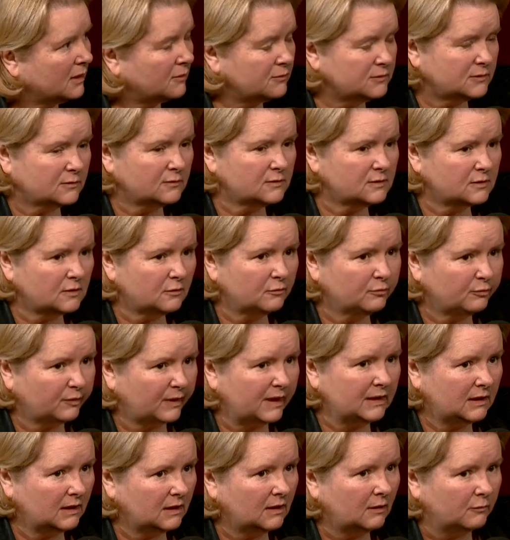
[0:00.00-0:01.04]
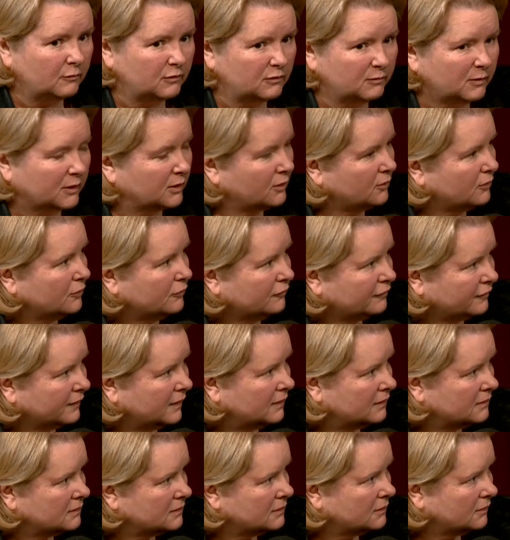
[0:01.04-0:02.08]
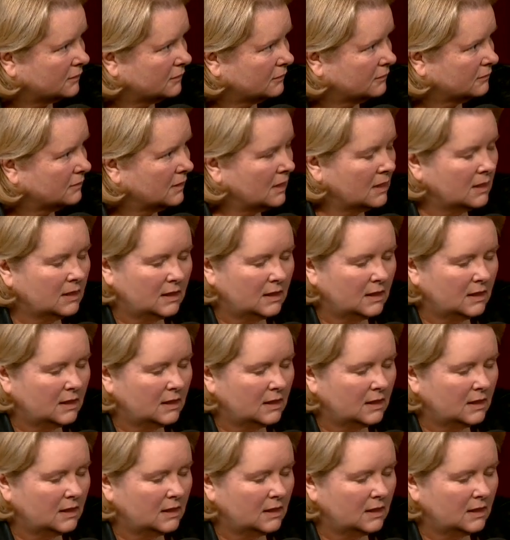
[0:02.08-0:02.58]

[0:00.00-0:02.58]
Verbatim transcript: I was also breaking up with my girlfriend, you know.